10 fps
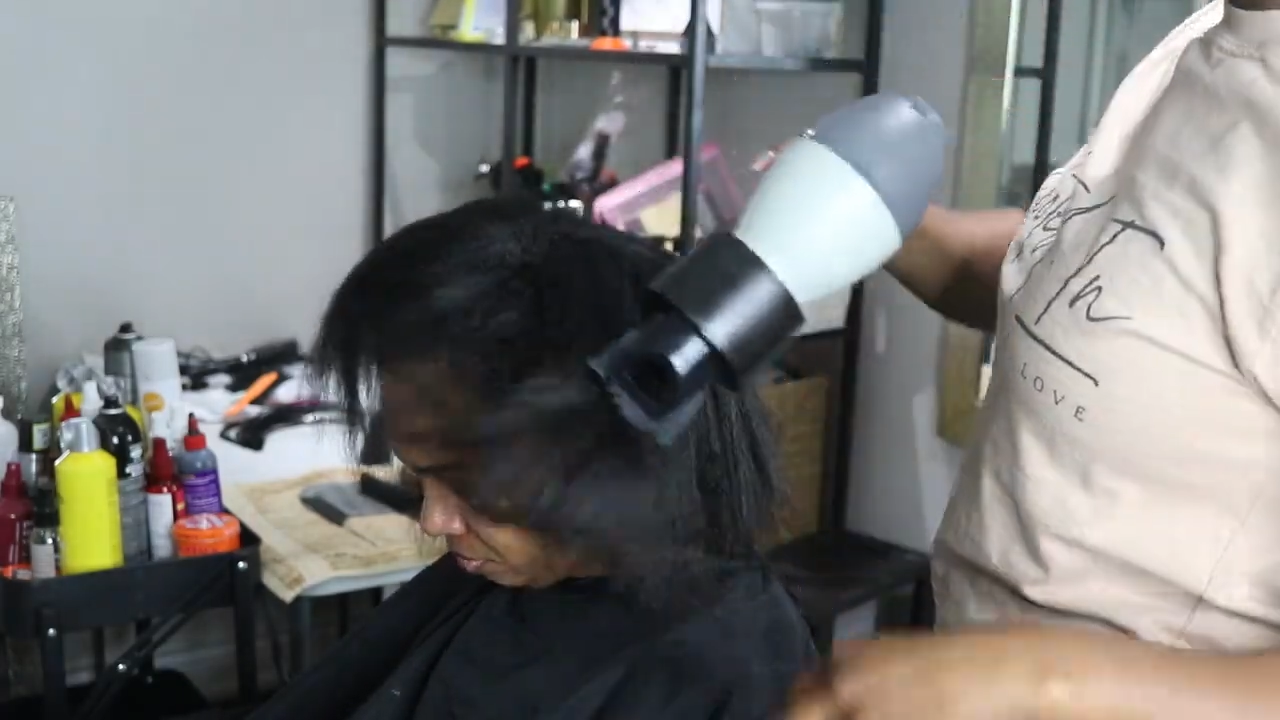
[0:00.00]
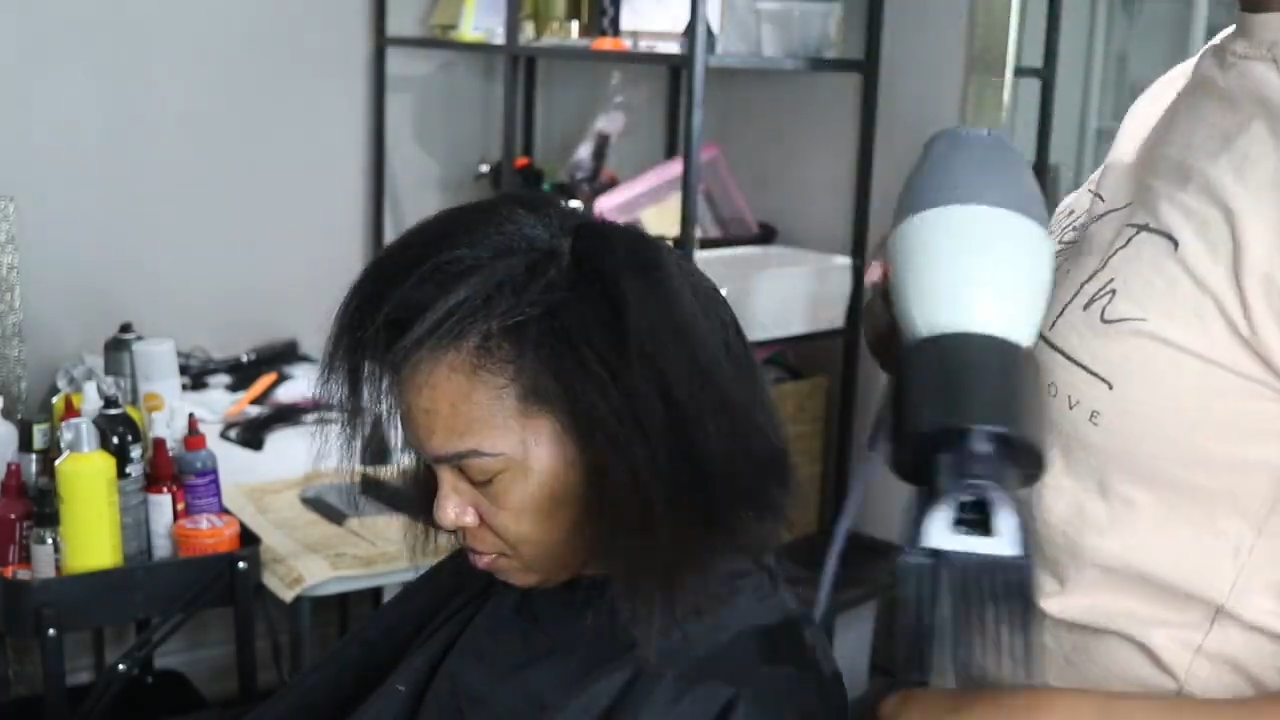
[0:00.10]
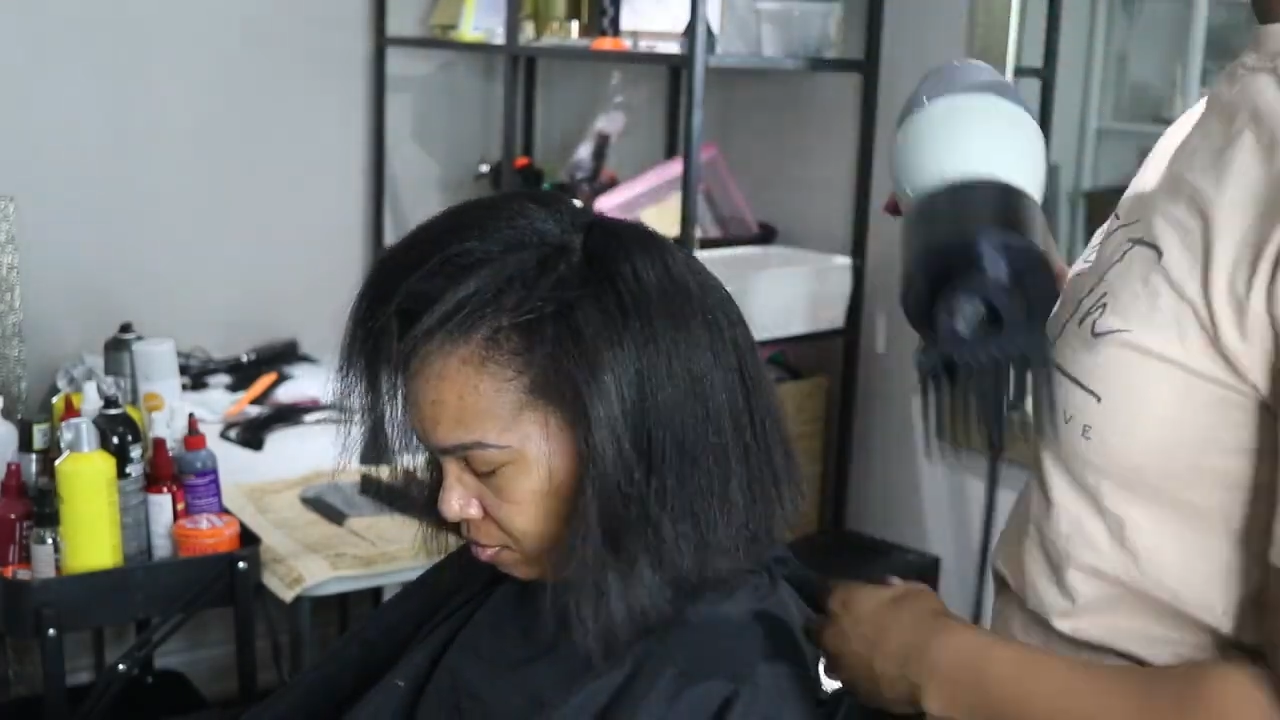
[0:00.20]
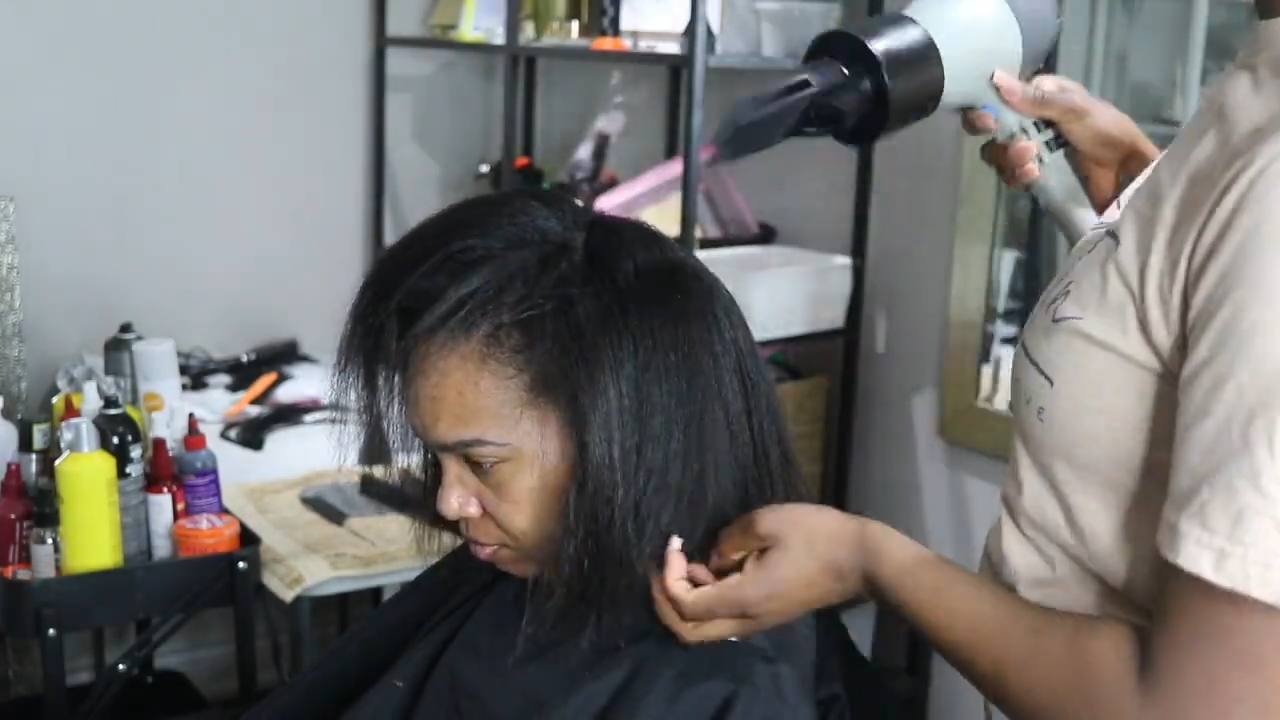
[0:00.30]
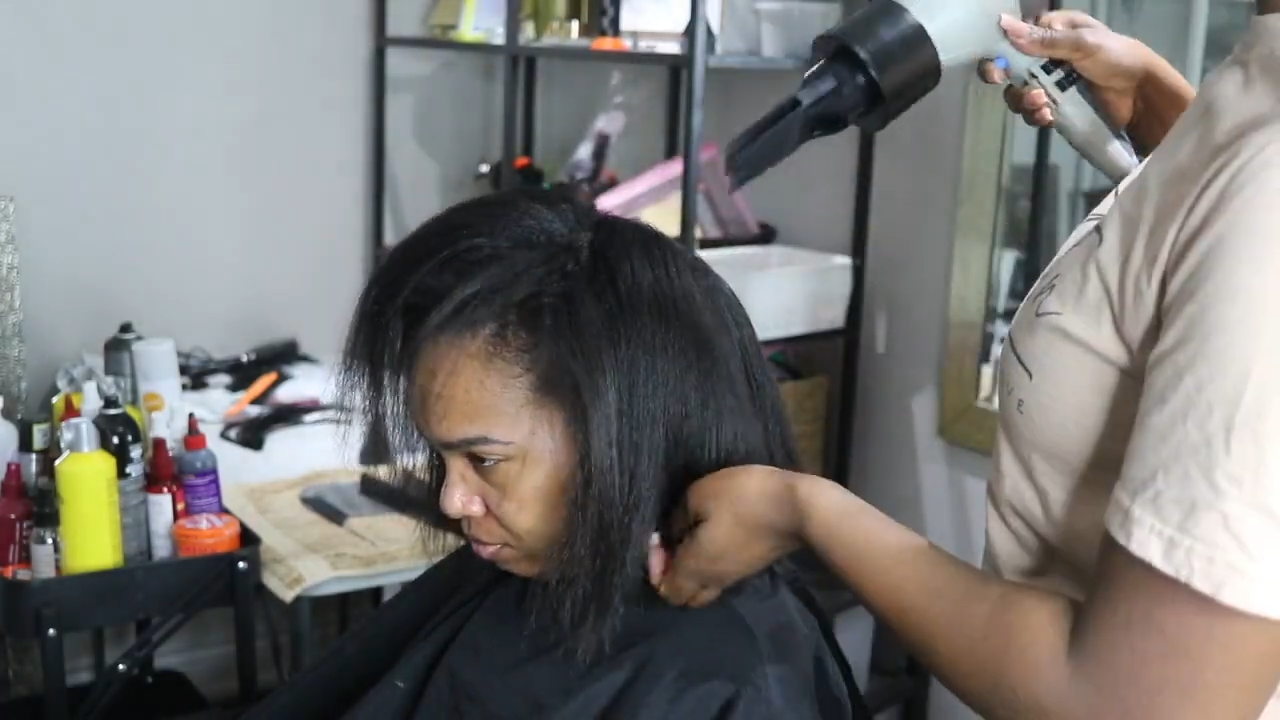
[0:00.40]

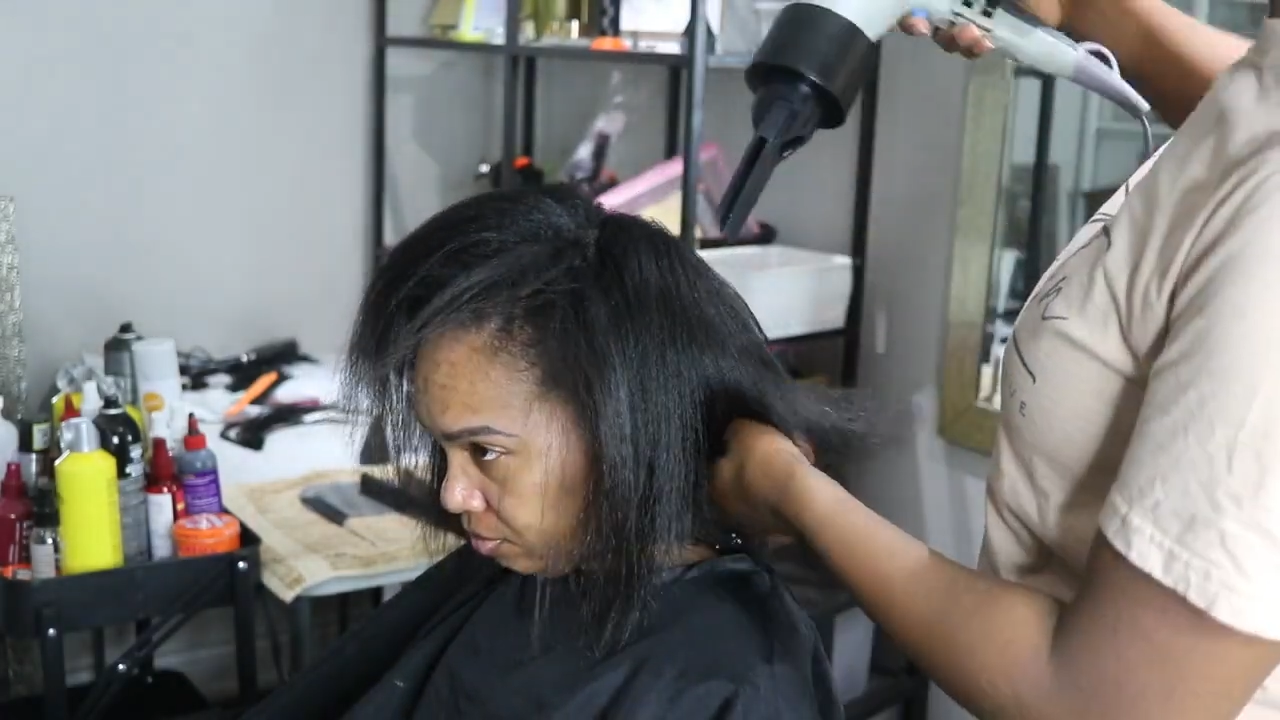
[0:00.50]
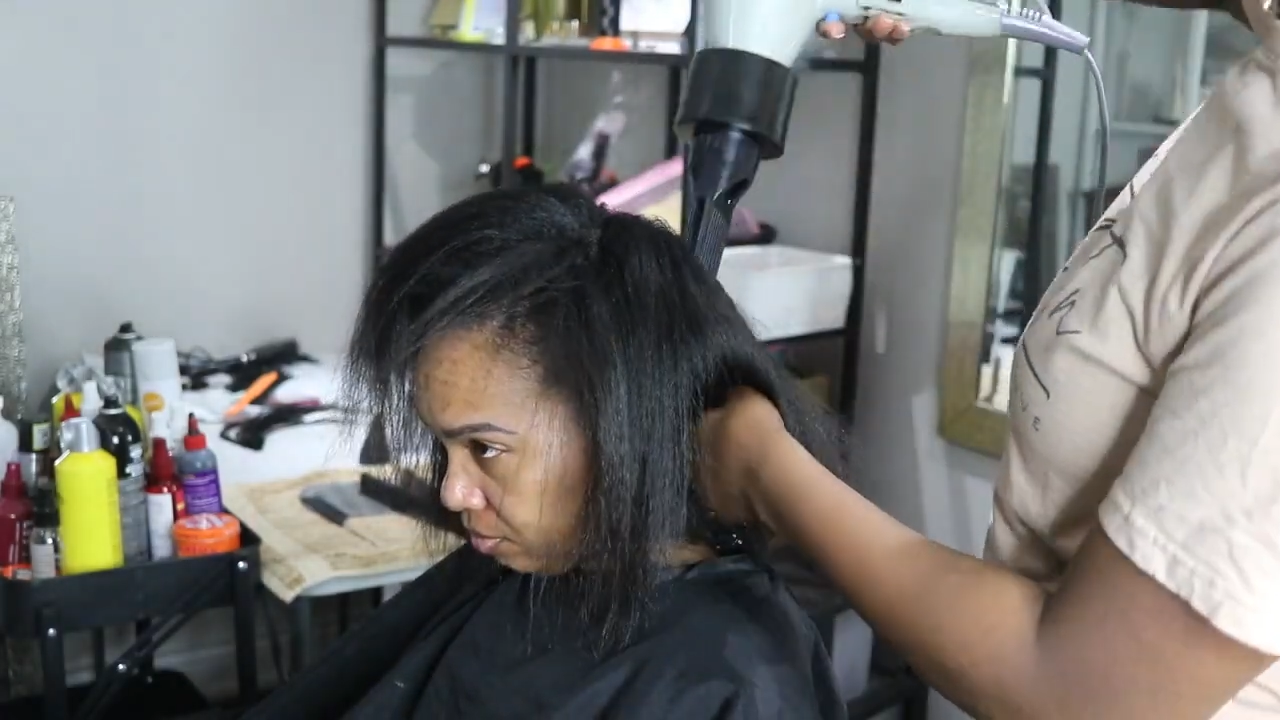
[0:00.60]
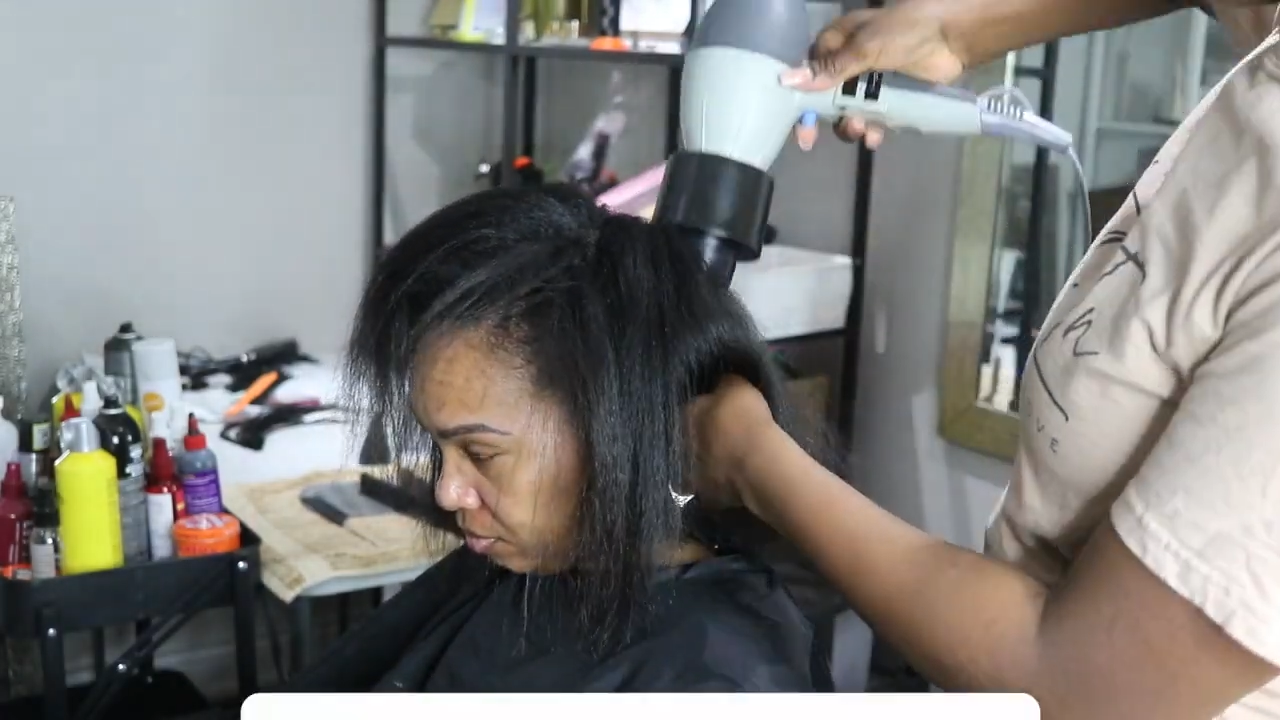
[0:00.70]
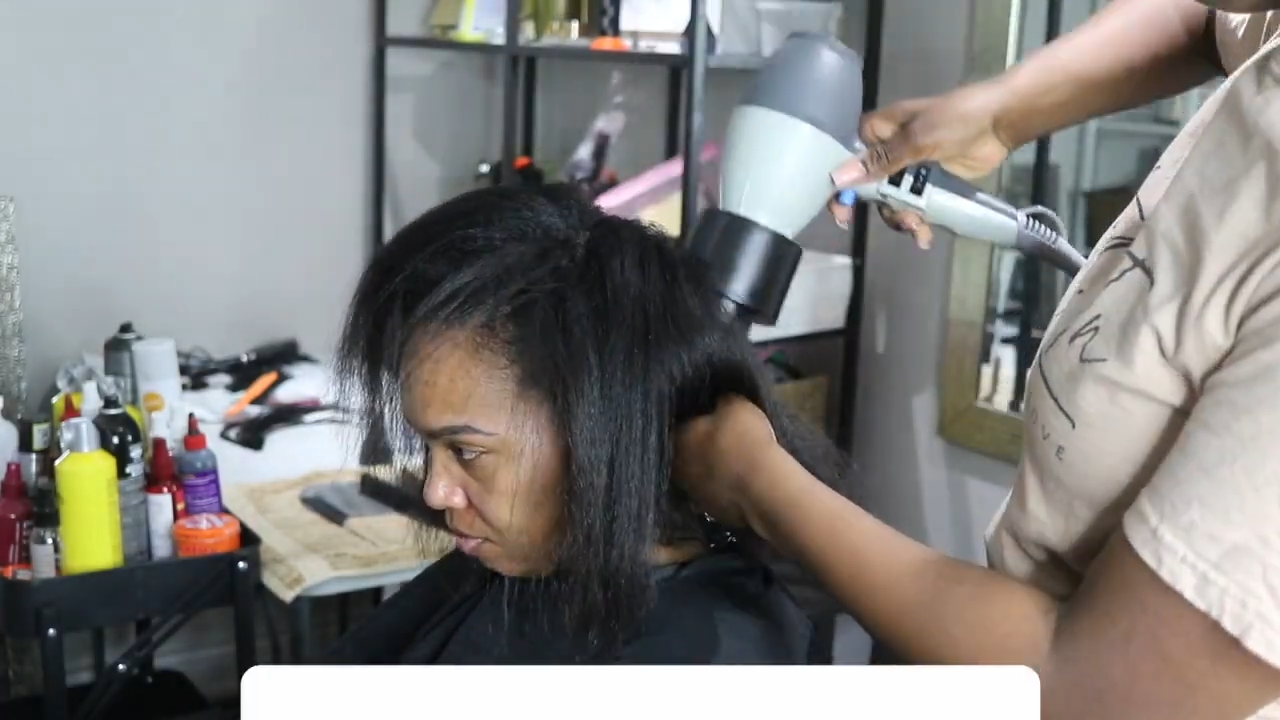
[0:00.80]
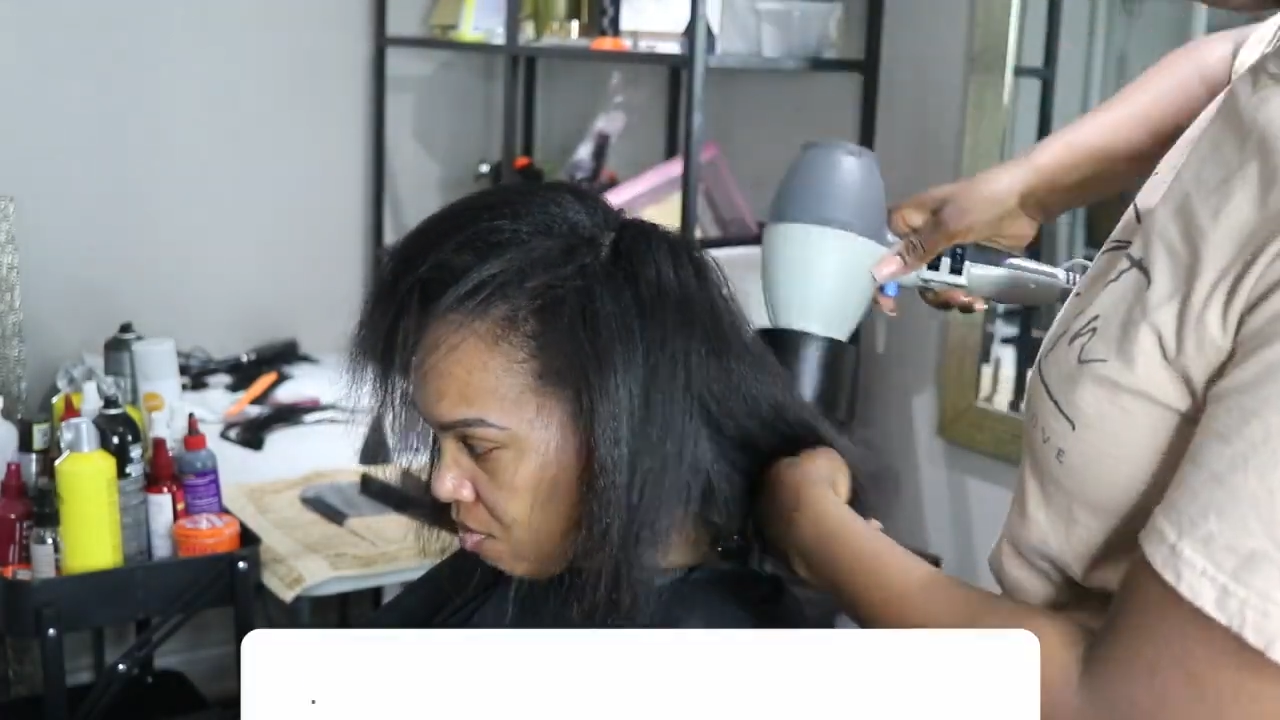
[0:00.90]
all the tools
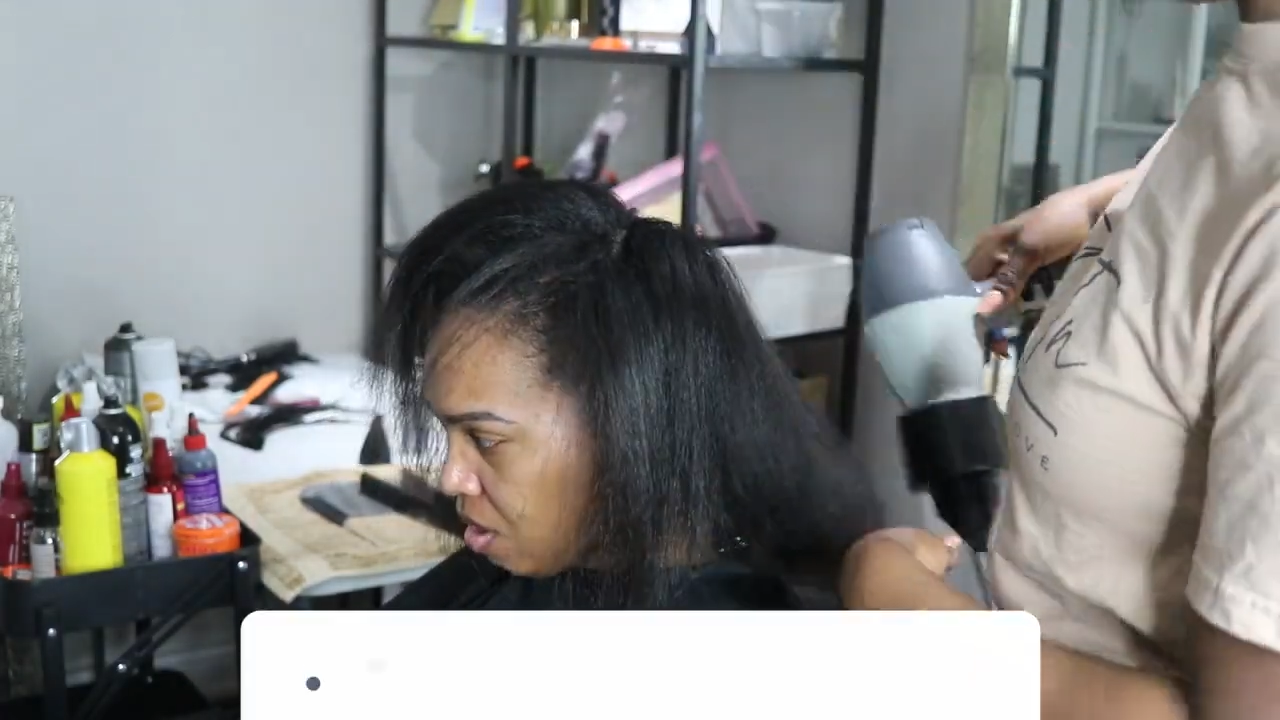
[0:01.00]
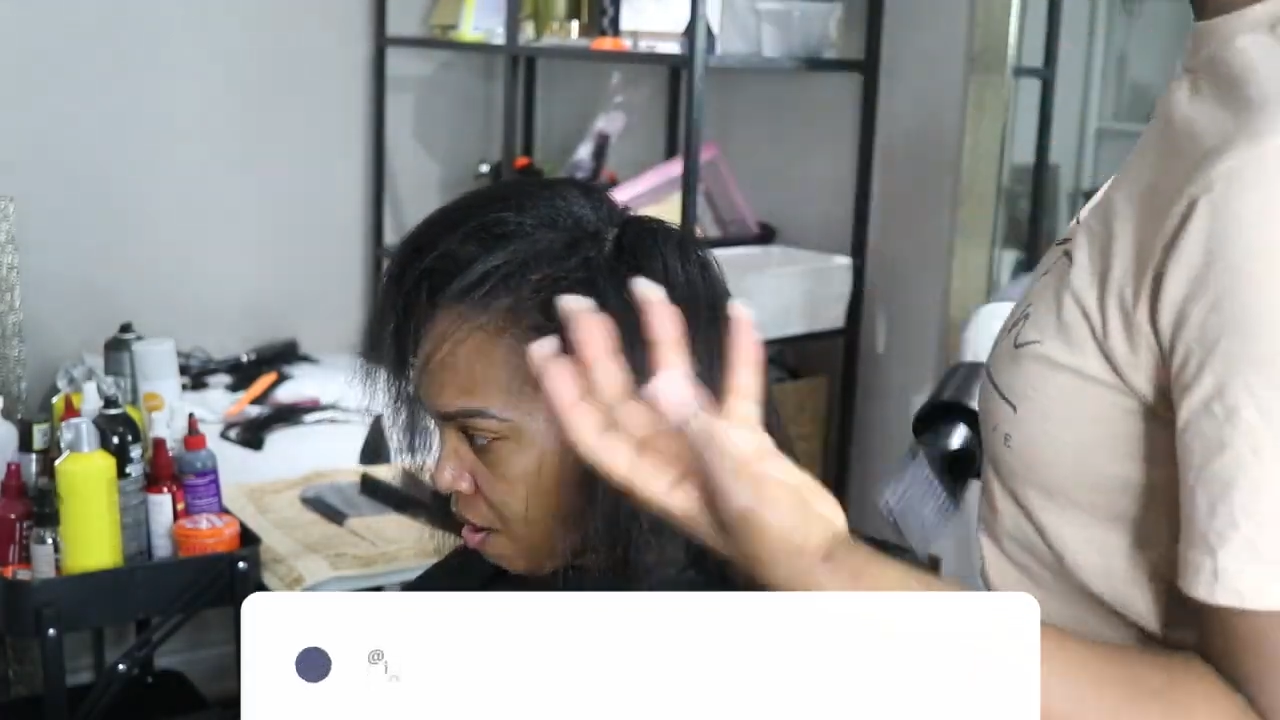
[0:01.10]
I use,